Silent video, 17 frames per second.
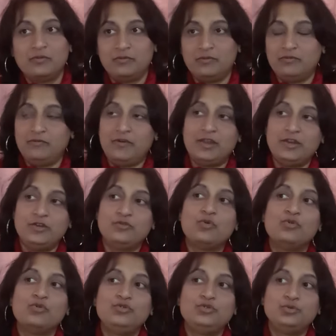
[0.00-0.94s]
when you
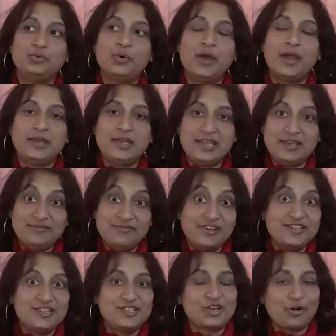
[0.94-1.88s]
go to an
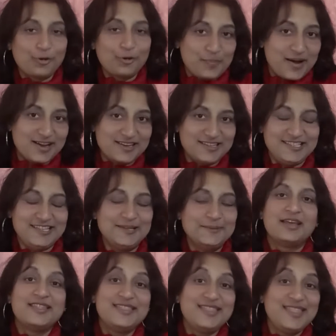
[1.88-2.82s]
event or a
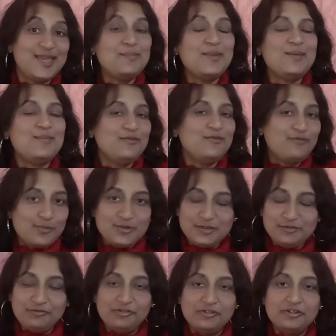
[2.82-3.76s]
party. They may be from
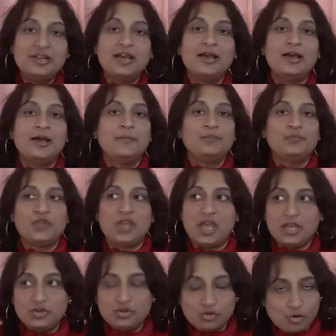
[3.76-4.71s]
different
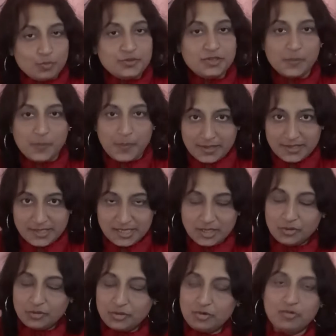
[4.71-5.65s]
age groups
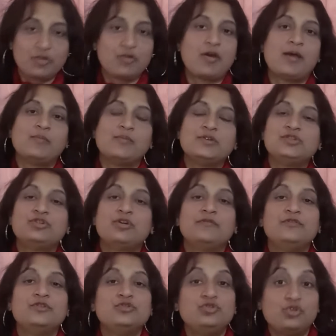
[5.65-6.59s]
depending on the requirements
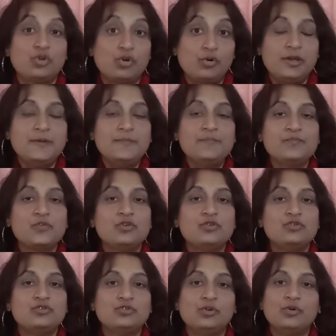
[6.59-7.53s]
of the story.
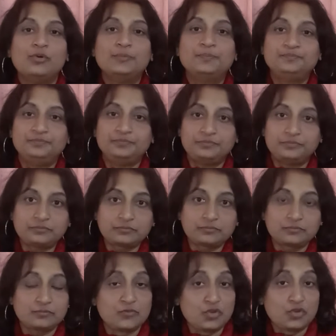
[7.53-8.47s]
So
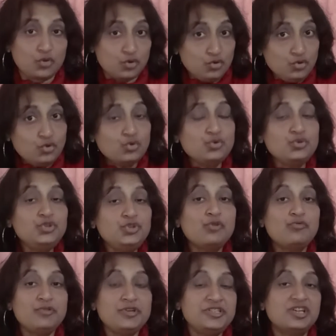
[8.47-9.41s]
choose
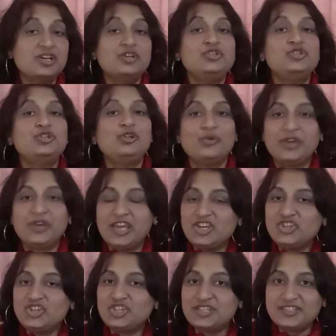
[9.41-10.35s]
your research
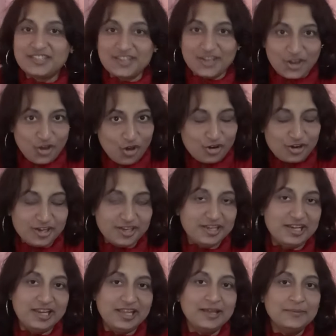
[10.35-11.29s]
locations
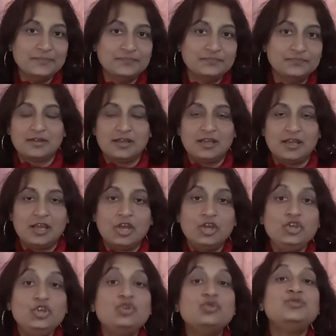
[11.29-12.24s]
accordingly.
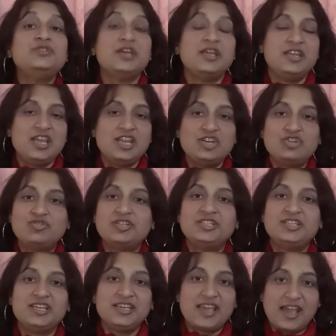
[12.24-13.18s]
Use any
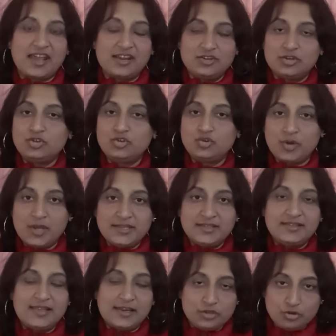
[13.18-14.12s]
interesting character
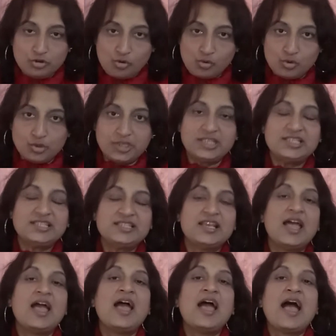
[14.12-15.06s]
traits that you noticed
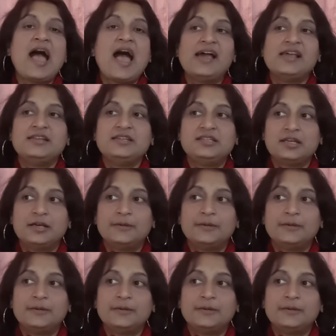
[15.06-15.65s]
and